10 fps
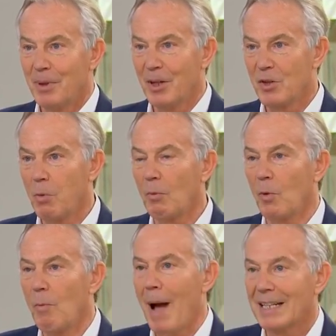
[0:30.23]
Because what
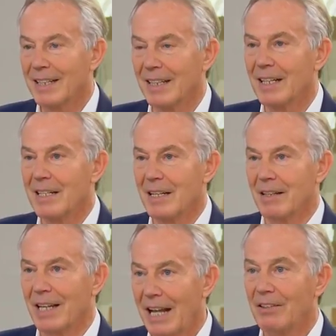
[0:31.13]
will matter is
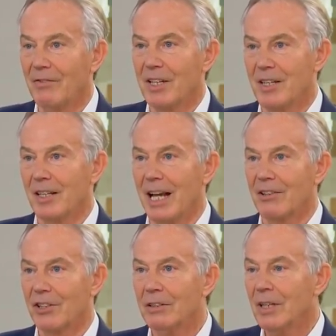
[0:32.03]
at the end of this
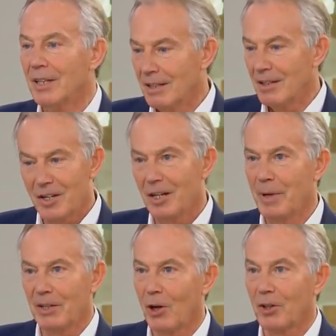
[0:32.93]
election, there's going to
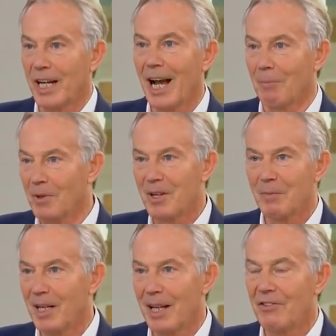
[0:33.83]
be a totting up, there's
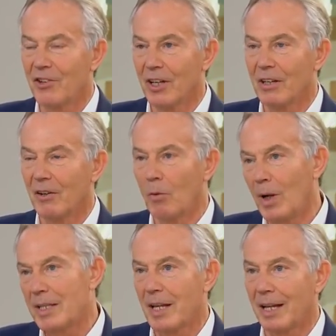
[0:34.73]
going to be a ledger. On
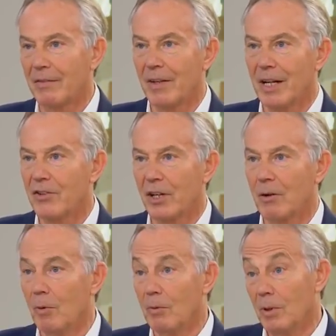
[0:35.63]
one side of the ledger
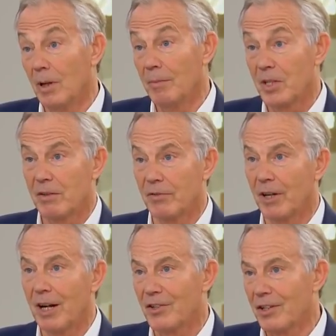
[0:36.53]
will go Mr.
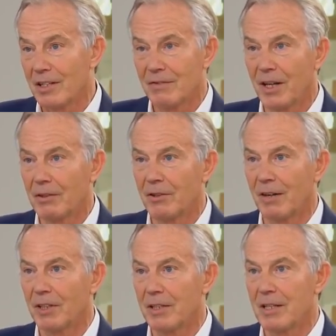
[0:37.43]
Farage and his fellow
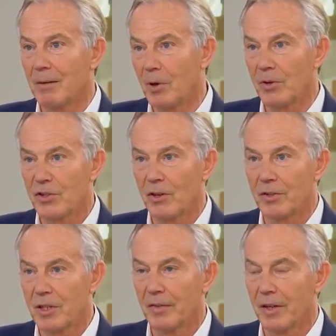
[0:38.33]
travellers like Boris
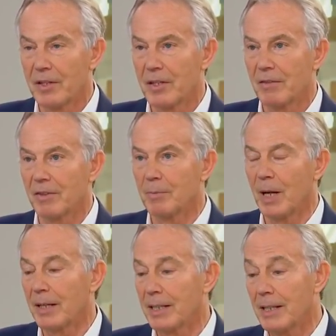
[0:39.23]
Johnson and the Conservative
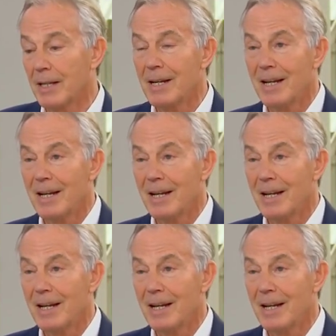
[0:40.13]
Party.